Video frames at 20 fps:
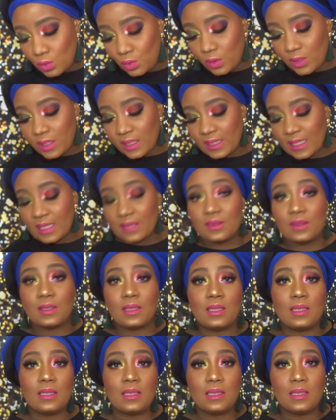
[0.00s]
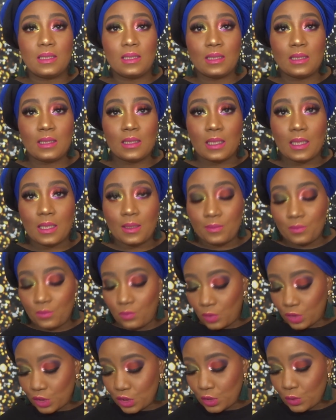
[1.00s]
Looking at the
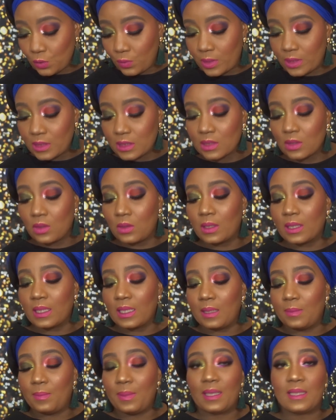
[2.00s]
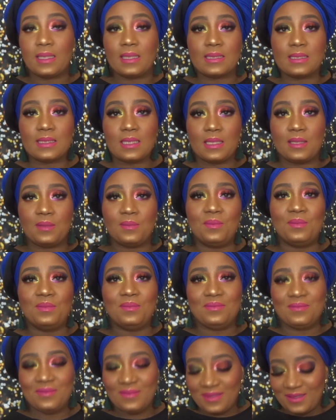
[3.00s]
Watch the Queen's Conquer palette
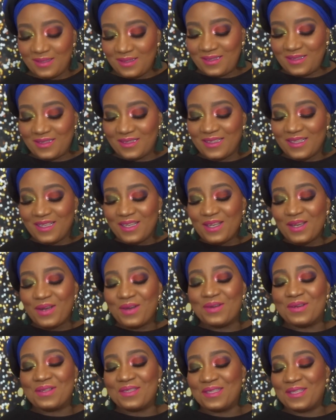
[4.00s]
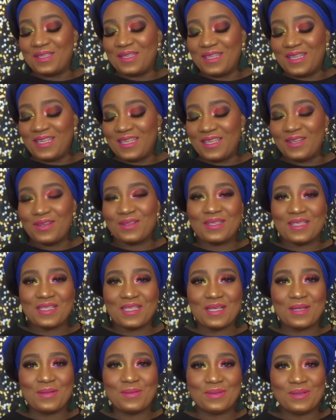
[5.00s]
on the
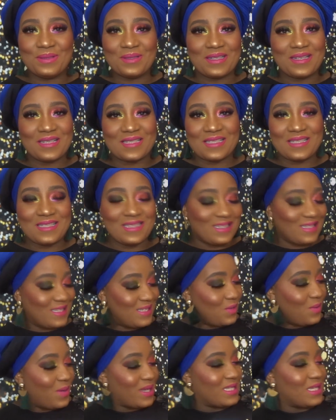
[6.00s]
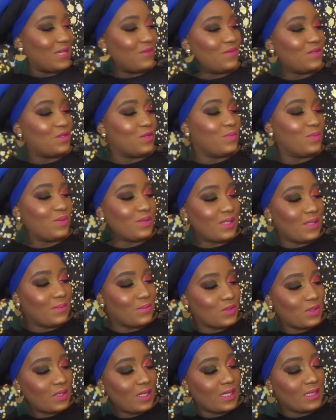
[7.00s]
table, because it's quite heavy to put them
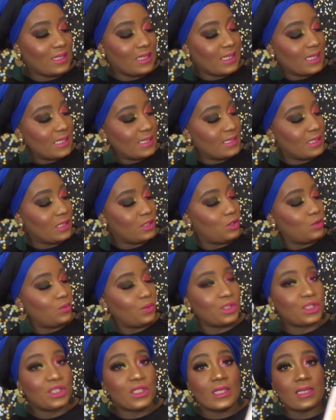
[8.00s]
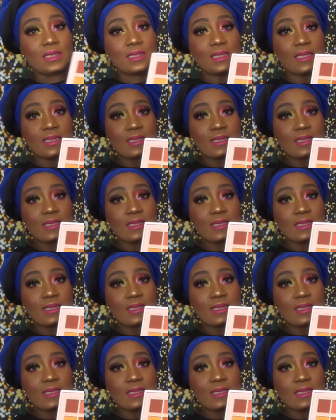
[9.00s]
together, I can tell you which shades are